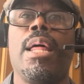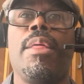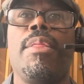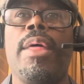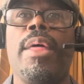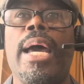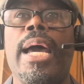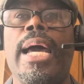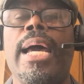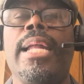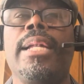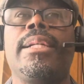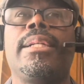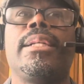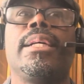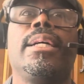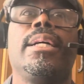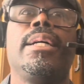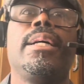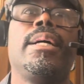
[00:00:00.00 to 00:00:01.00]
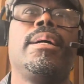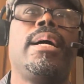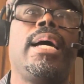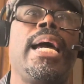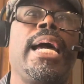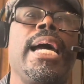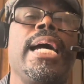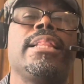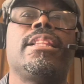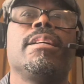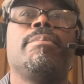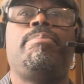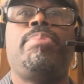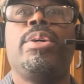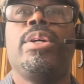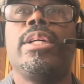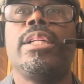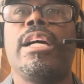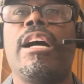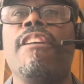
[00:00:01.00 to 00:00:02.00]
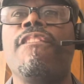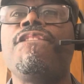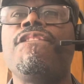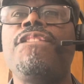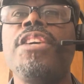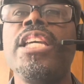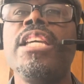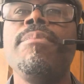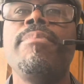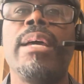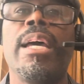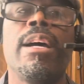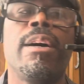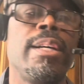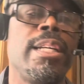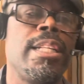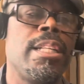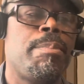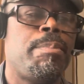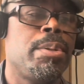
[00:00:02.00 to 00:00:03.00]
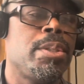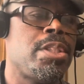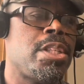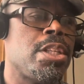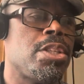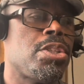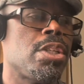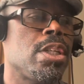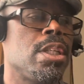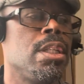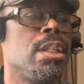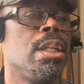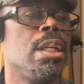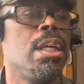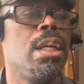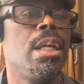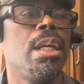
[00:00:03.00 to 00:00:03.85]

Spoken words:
that had to put a female in a position